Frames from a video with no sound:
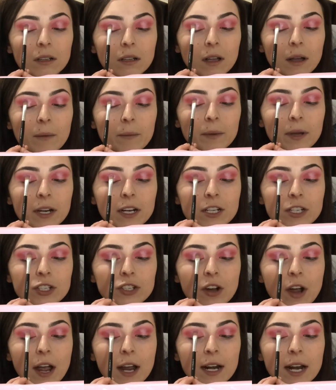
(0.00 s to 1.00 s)
I'm gonna
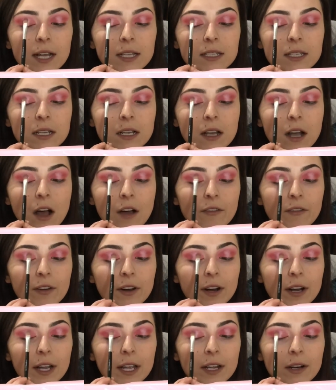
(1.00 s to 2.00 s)
try not to cover
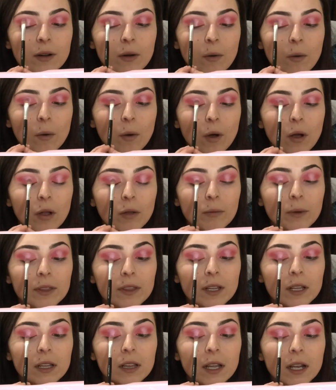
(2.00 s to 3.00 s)
it all with
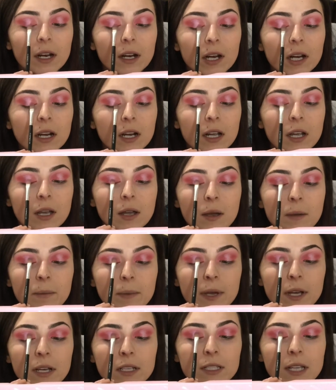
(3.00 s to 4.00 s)
the glitter,
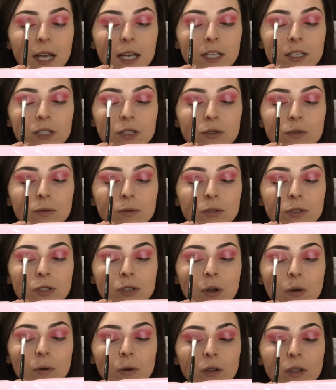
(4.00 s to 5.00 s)
because I do
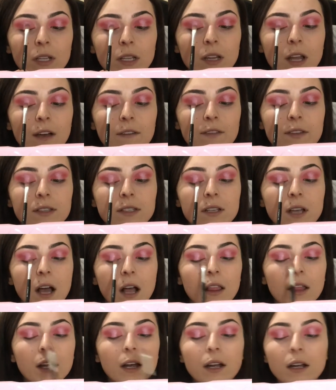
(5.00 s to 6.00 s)
totally love this
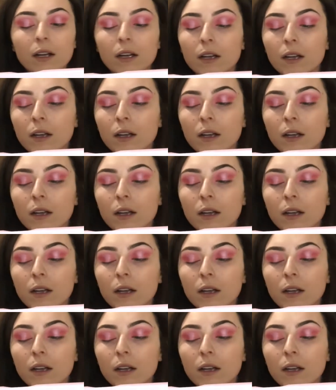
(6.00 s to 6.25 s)
color,